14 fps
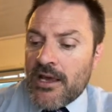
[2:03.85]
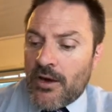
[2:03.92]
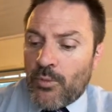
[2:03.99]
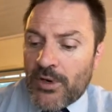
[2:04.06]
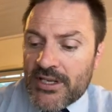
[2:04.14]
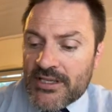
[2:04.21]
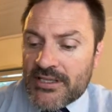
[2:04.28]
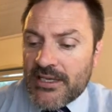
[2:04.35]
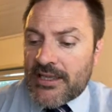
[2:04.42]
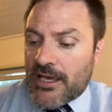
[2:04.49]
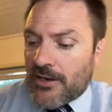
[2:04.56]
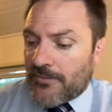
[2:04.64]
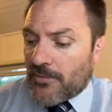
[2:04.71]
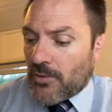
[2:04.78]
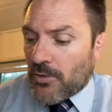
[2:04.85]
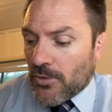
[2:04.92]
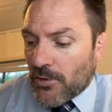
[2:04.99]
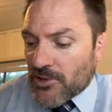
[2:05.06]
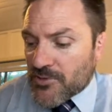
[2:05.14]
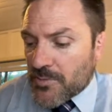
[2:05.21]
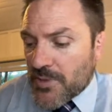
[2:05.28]
We did that, of
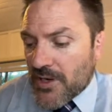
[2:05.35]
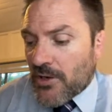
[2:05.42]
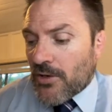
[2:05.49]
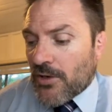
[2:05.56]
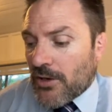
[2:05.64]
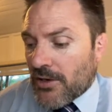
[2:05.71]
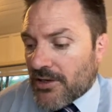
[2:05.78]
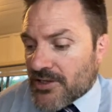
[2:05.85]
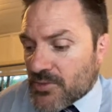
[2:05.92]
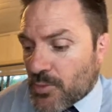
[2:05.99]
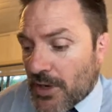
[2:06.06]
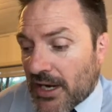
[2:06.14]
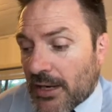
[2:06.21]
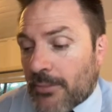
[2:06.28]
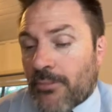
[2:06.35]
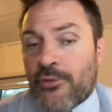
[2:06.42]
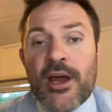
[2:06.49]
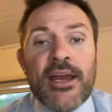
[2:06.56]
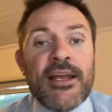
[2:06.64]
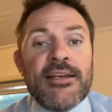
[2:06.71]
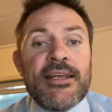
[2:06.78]
course, because we can
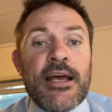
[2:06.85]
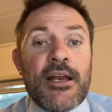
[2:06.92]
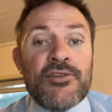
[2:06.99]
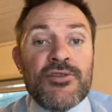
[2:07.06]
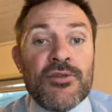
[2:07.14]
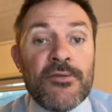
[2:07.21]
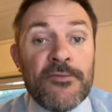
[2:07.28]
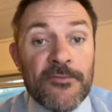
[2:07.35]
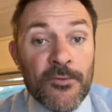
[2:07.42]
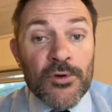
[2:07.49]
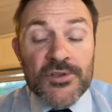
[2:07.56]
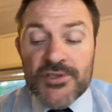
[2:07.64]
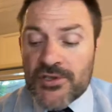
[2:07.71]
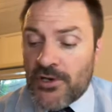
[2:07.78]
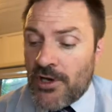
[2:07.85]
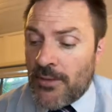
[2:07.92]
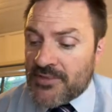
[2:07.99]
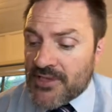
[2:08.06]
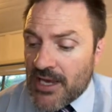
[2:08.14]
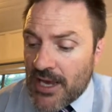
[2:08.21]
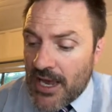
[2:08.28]
break it down to the 4
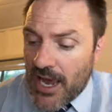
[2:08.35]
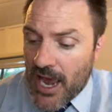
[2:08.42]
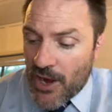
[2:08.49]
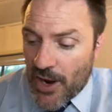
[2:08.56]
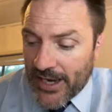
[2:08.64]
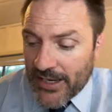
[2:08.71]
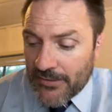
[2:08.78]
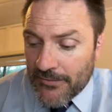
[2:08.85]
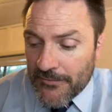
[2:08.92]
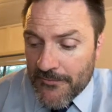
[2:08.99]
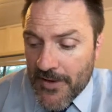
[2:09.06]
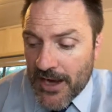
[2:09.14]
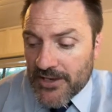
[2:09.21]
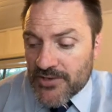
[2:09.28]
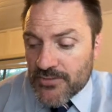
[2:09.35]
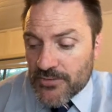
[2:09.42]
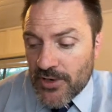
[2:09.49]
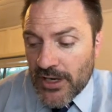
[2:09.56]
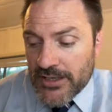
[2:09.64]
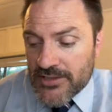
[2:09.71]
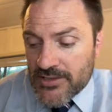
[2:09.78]
terms, and I can
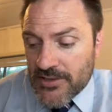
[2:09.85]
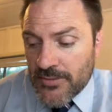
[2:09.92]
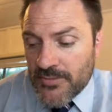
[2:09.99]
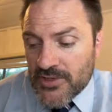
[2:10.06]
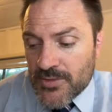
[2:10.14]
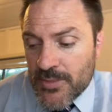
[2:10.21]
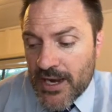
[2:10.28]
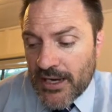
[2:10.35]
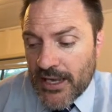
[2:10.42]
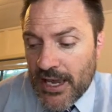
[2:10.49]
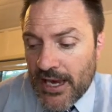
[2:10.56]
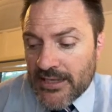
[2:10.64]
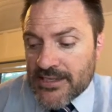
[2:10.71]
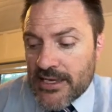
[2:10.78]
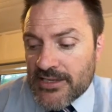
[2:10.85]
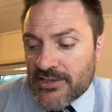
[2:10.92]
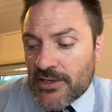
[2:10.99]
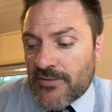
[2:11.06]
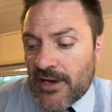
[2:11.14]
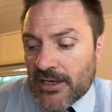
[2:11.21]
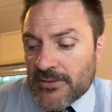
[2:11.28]
factorize them to make x outside
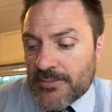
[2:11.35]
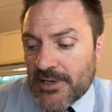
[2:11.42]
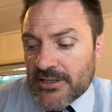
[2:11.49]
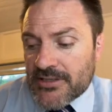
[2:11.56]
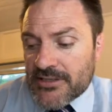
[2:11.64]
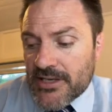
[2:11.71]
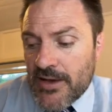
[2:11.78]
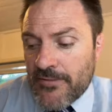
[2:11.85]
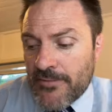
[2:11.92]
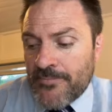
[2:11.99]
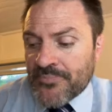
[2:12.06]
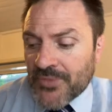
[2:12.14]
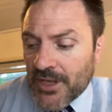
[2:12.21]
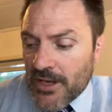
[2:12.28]
of x plus 7,